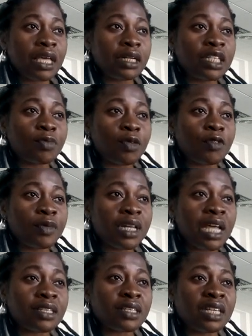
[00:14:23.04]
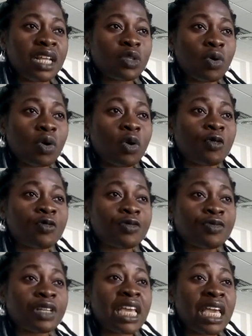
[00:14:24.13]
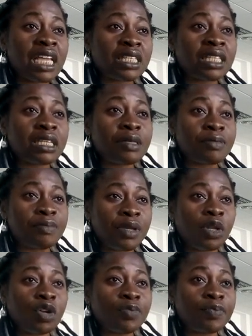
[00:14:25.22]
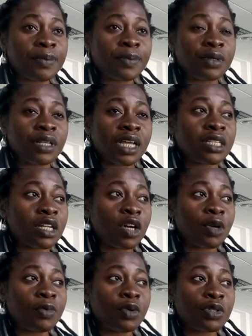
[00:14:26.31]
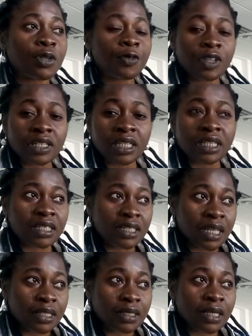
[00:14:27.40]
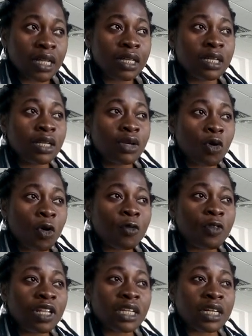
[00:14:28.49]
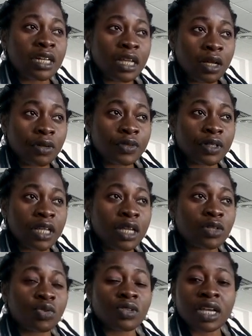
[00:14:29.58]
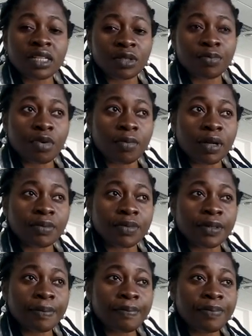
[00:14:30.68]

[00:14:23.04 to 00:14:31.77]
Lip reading: This movement has a network of 80 million people that help those facing disaster, conflict, and health and society problems.